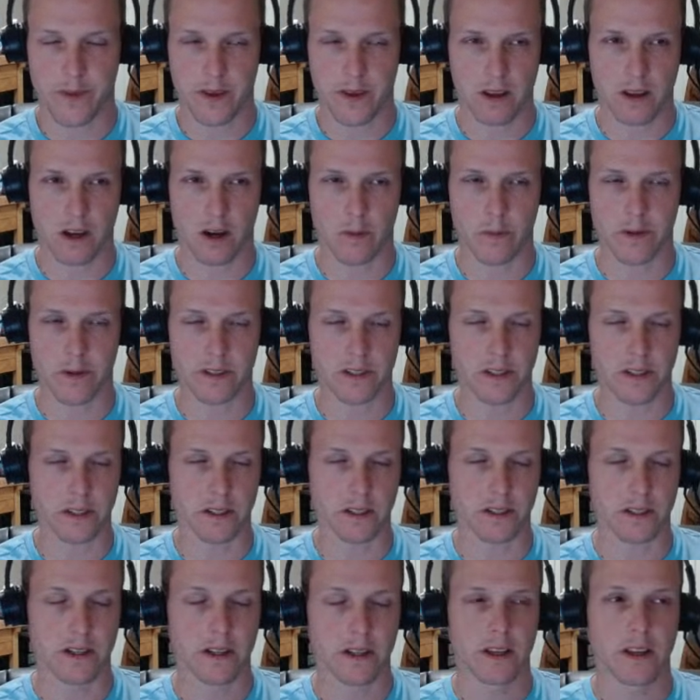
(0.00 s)
Call me
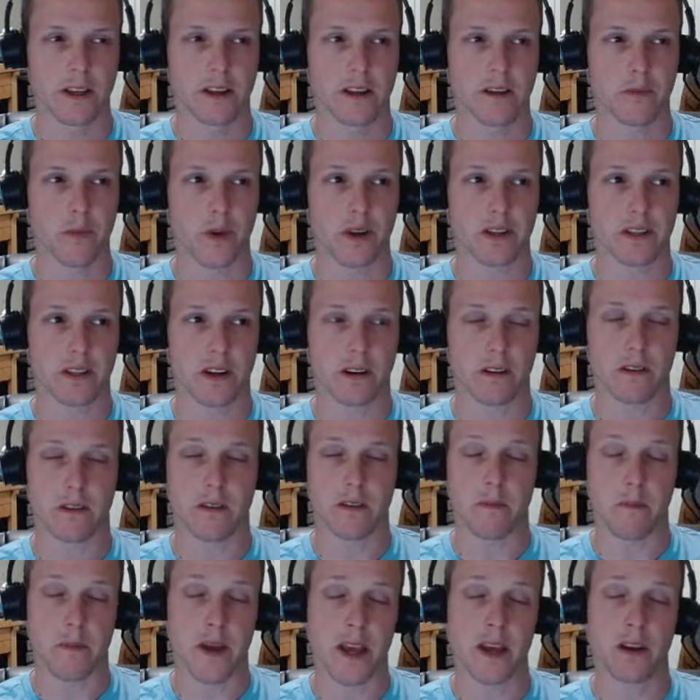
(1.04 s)
silly, but it's called "The
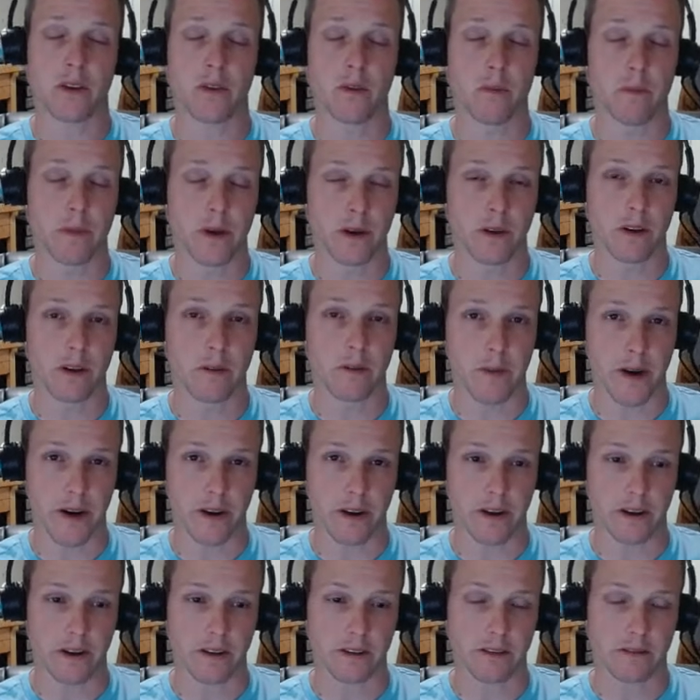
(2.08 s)
Men Who Built
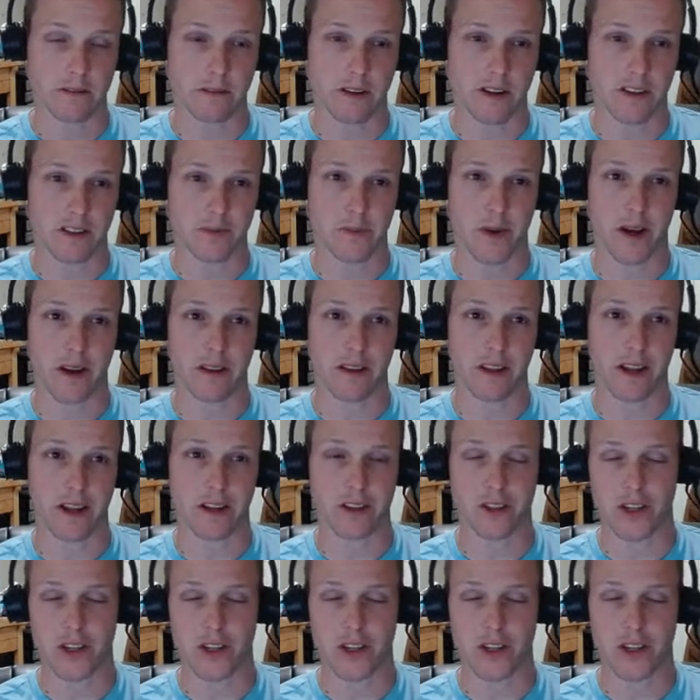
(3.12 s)
America," and it's about like